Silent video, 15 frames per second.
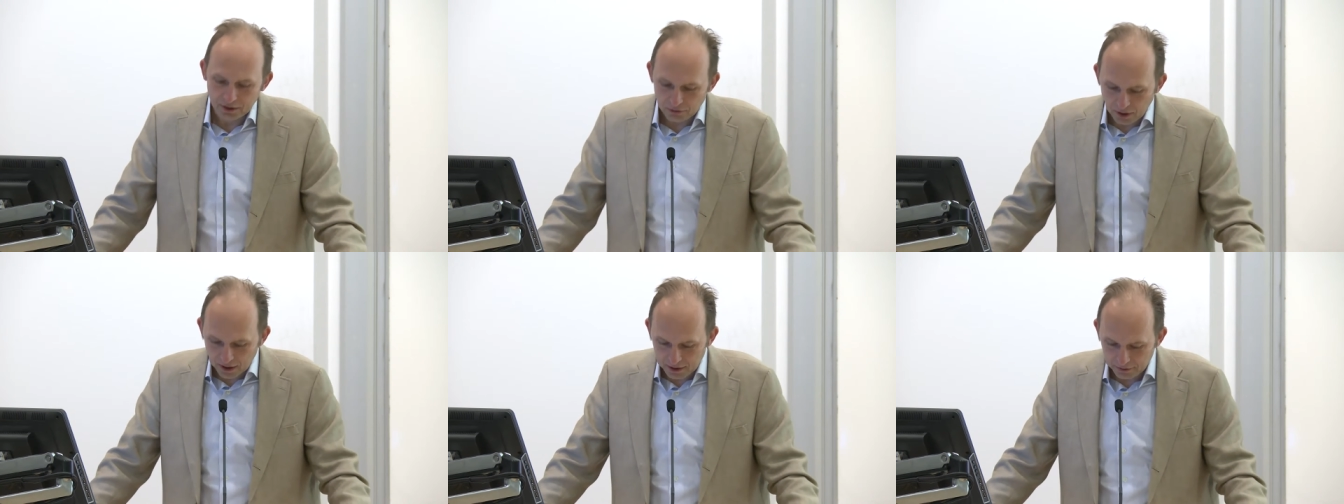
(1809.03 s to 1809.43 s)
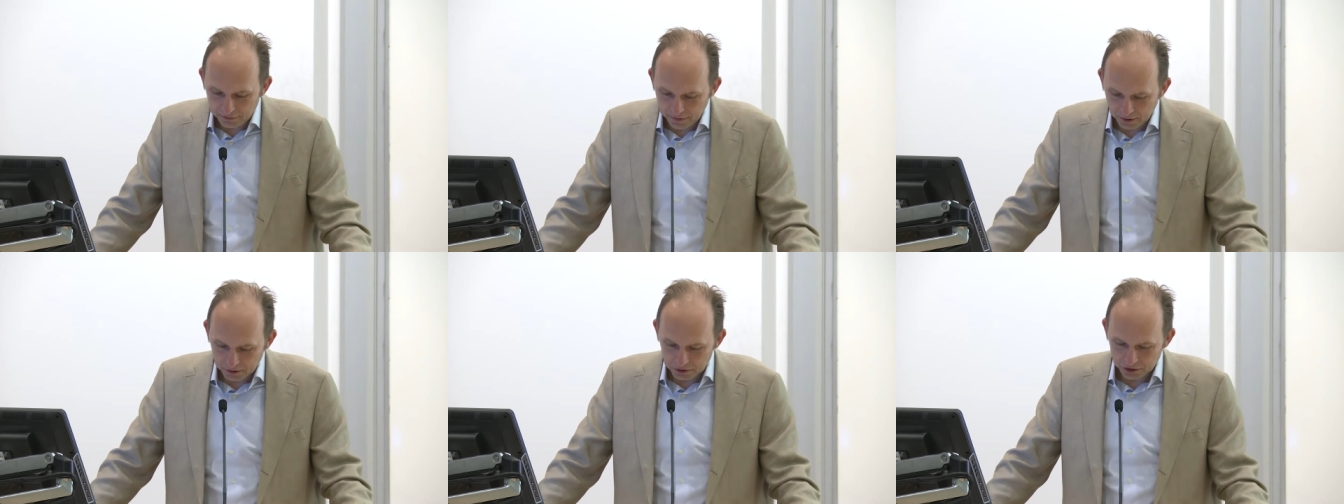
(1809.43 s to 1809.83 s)

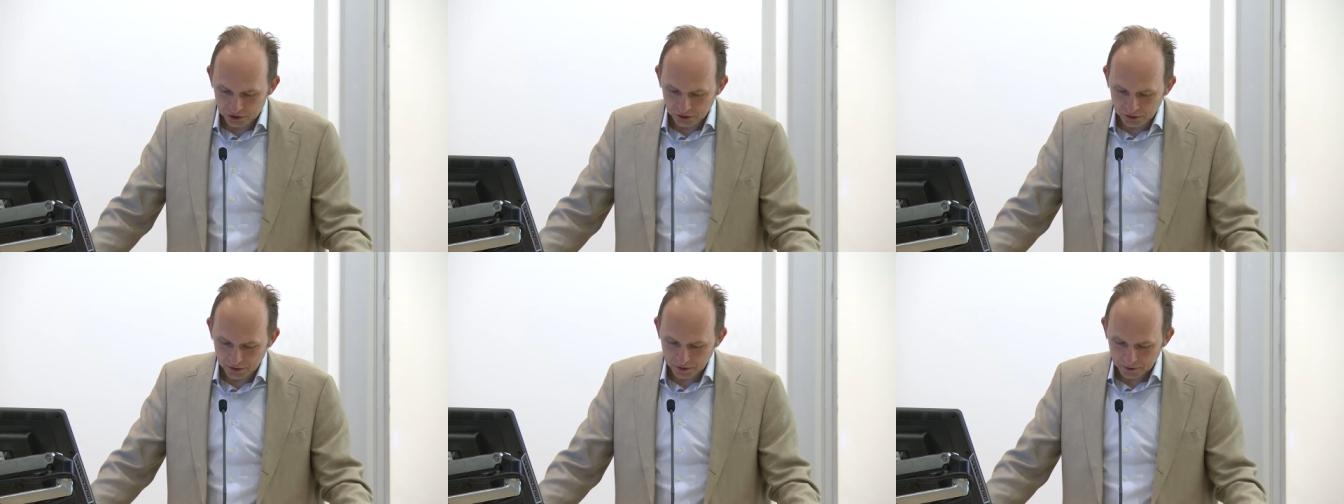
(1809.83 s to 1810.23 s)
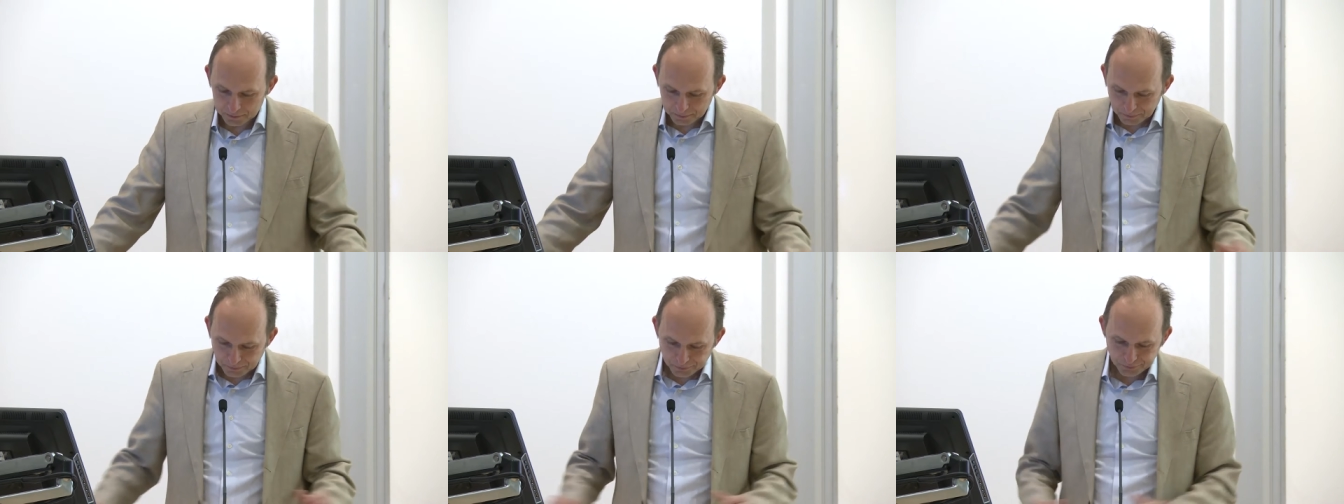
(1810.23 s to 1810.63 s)
Rockefeller Jr
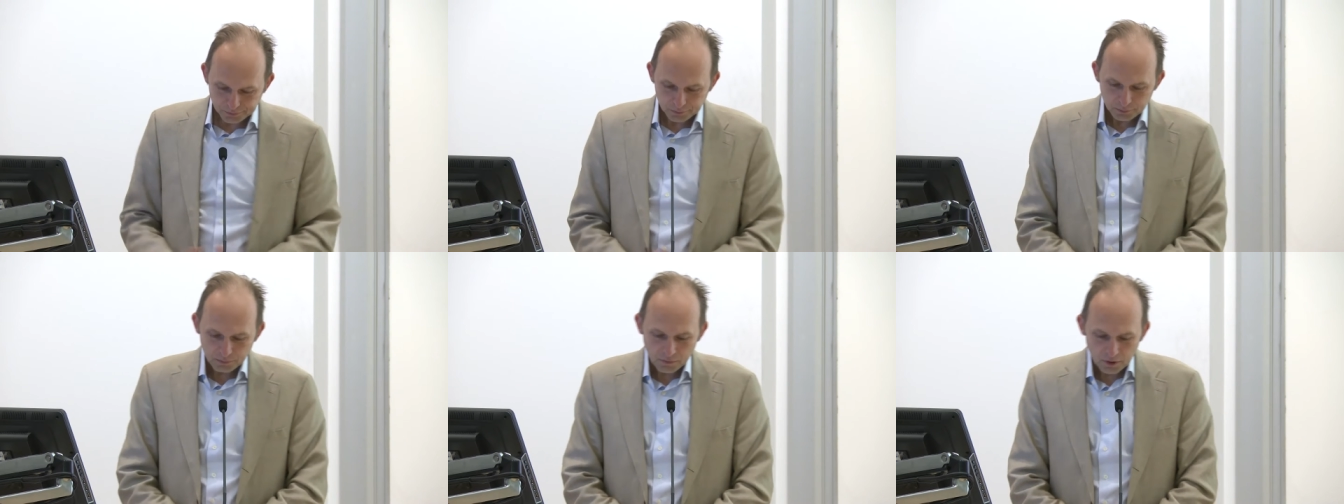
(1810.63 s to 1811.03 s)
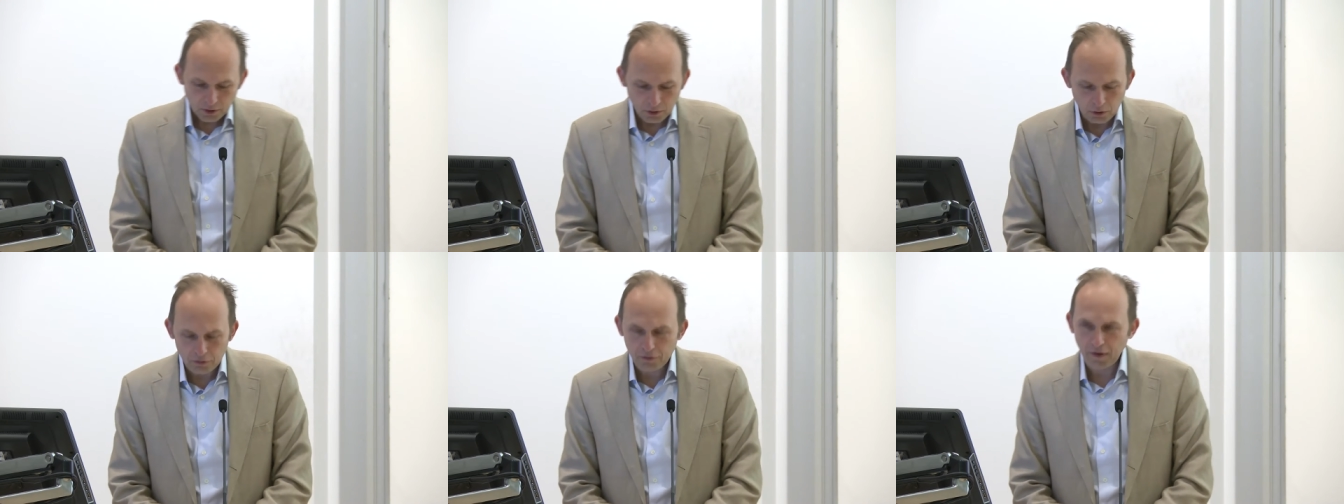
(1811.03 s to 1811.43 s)

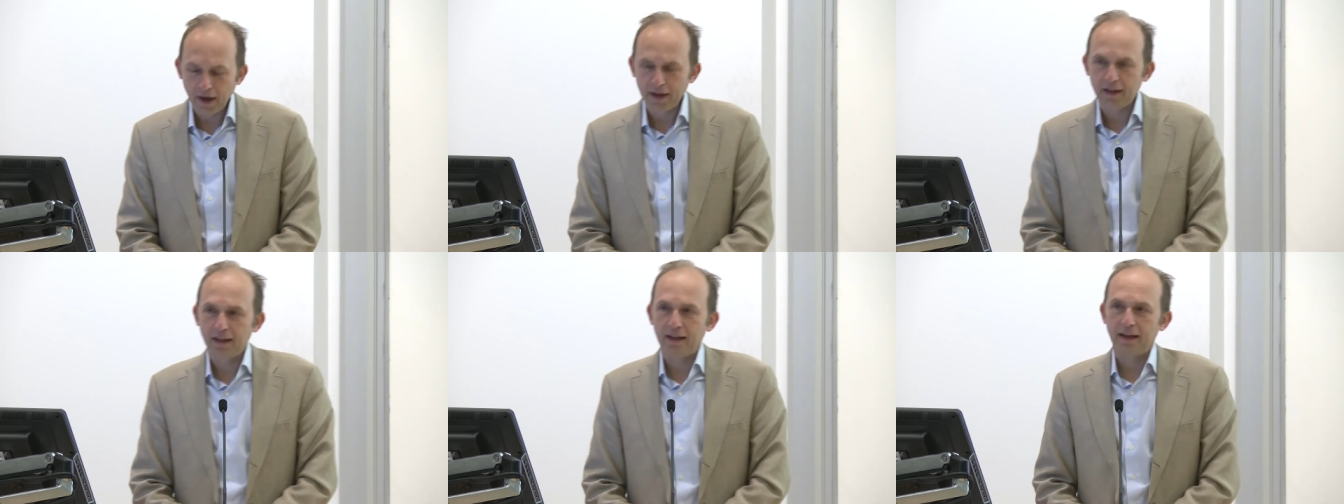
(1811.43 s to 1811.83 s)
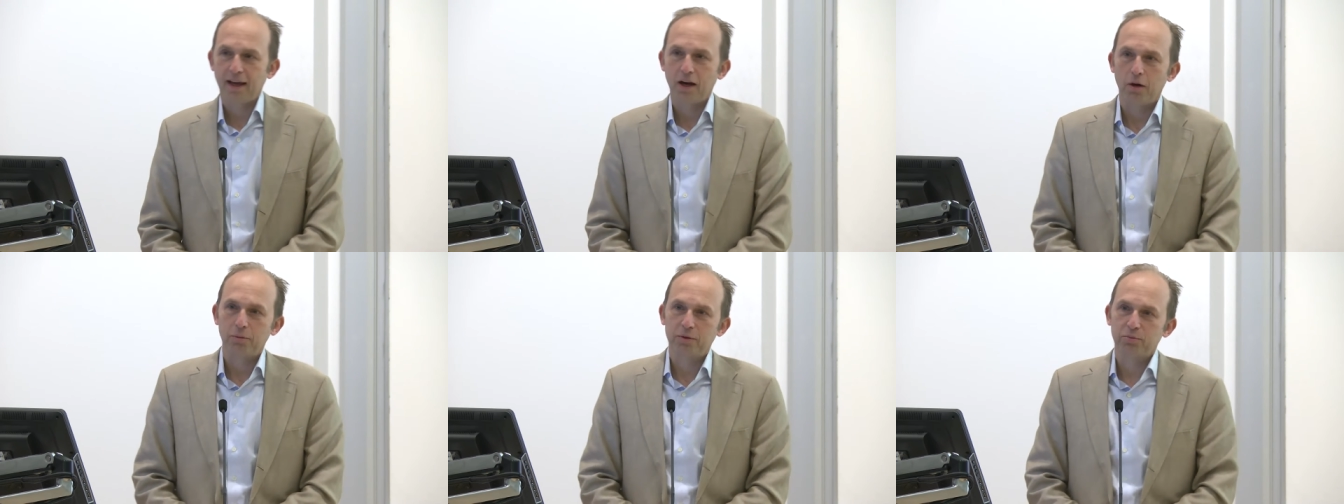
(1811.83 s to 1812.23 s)
who finally
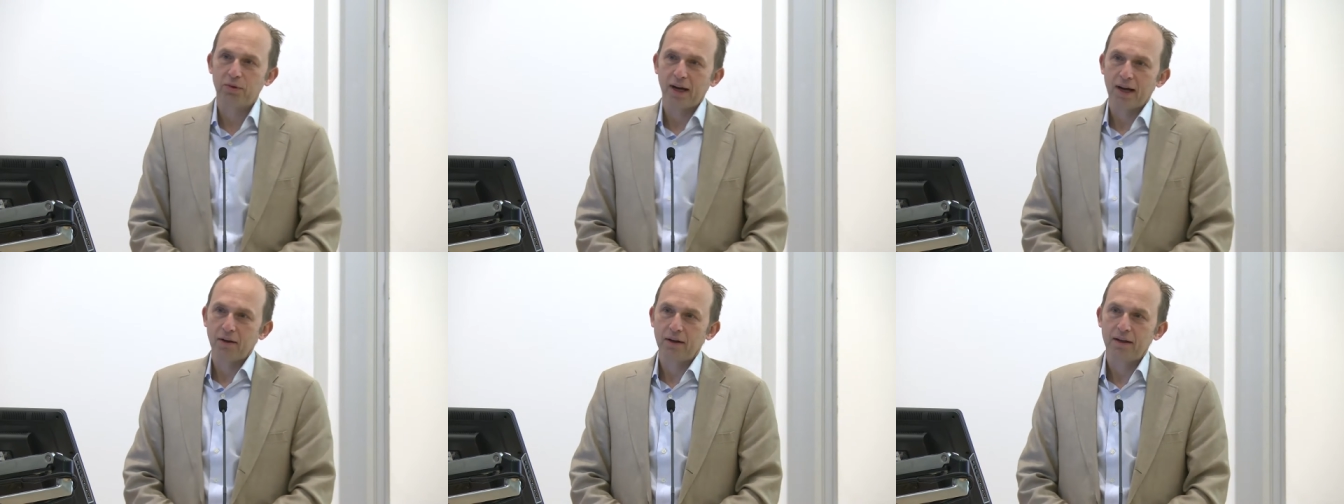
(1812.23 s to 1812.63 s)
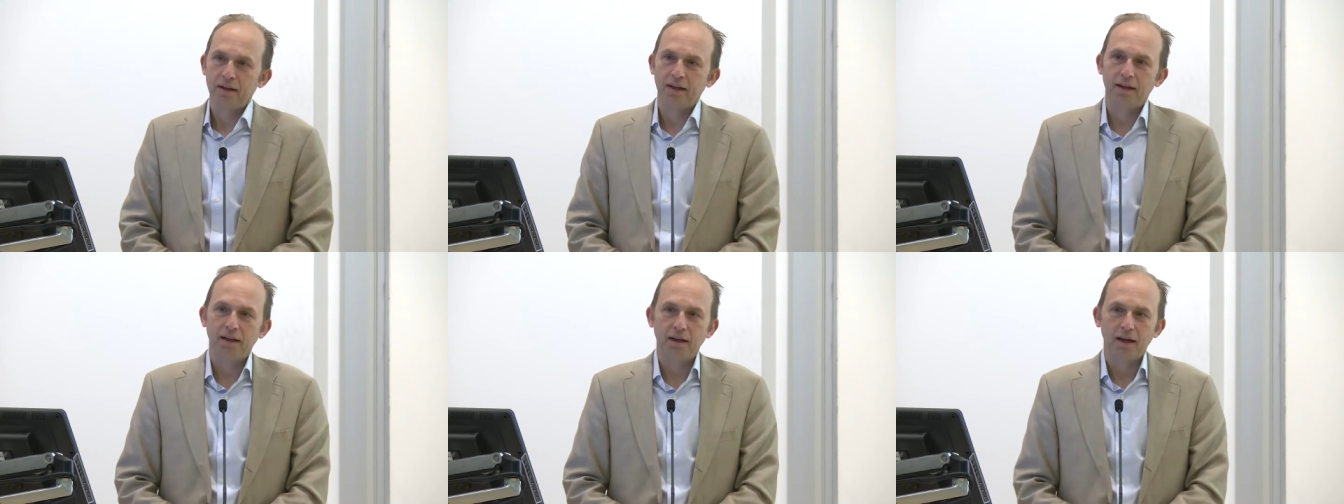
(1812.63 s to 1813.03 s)
helped Brown
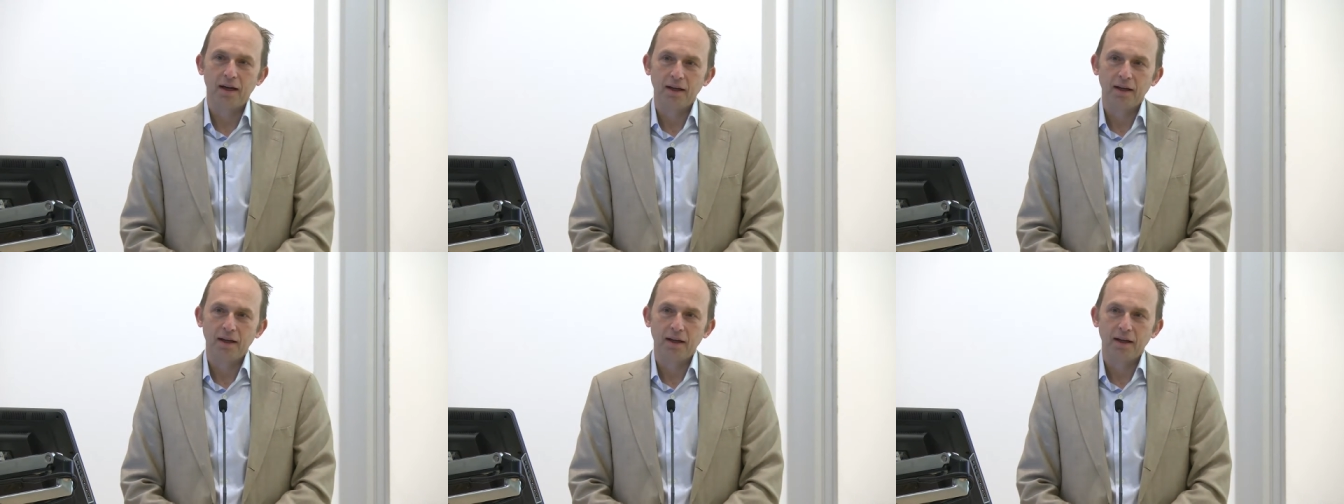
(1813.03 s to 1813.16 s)
uh,